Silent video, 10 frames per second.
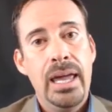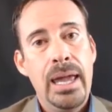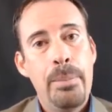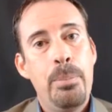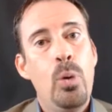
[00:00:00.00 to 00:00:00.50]

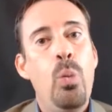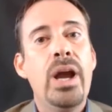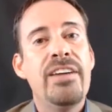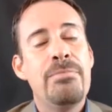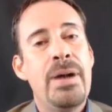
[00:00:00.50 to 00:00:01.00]
But
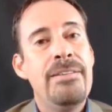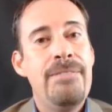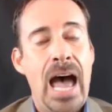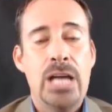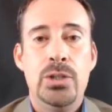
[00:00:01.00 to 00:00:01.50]
what if my
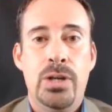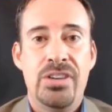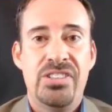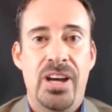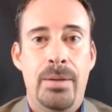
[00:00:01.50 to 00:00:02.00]
value
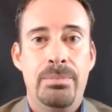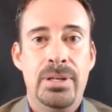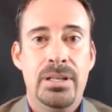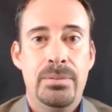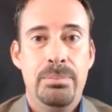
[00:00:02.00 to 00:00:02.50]
goes up
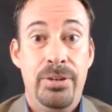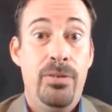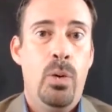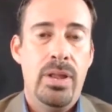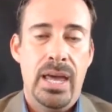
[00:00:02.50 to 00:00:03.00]

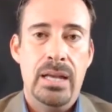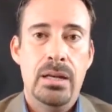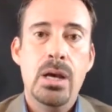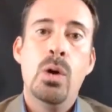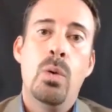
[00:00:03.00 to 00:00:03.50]
before then?
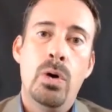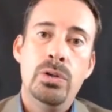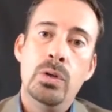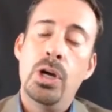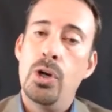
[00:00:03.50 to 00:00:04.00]
Well,
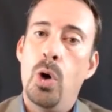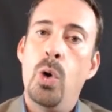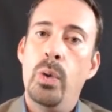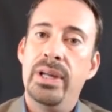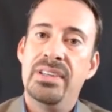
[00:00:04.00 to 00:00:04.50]
you can
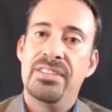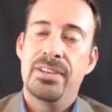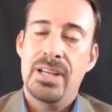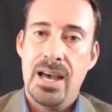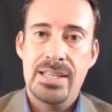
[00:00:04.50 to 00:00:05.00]
always
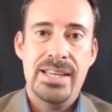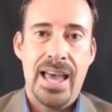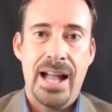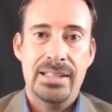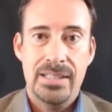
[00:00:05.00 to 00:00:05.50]

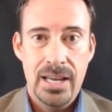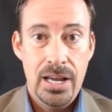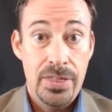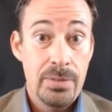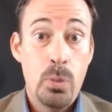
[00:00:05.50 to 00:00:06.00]
contact
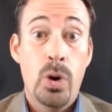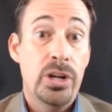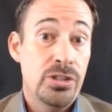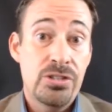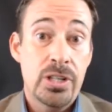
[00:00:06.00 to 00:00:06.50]
the
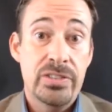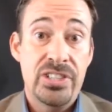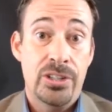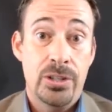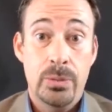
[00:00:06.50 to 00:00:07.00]
mortgage
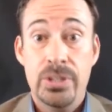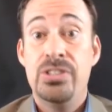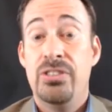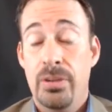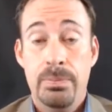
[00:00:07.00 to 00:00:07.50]
servicer, which
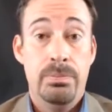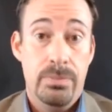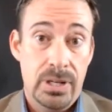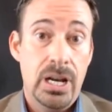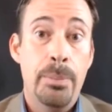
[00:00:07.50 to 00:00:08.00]
is the
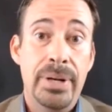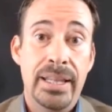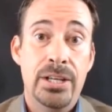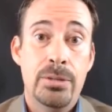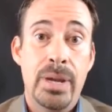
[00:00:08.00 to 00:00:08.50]
company
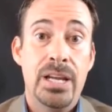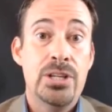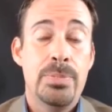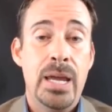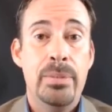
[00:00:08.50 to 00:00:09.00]
that you're making
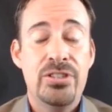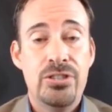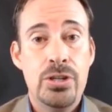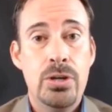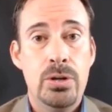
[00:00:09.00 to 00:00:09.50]
your payments
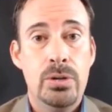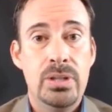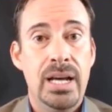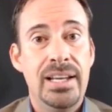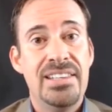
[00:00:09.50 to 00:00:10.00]
to,
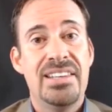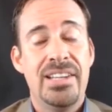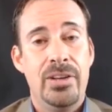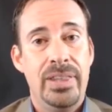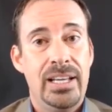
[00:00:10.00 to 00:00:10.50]
not
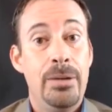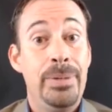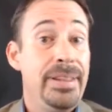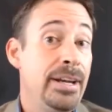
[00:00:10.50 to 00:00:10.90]
necessarily the company that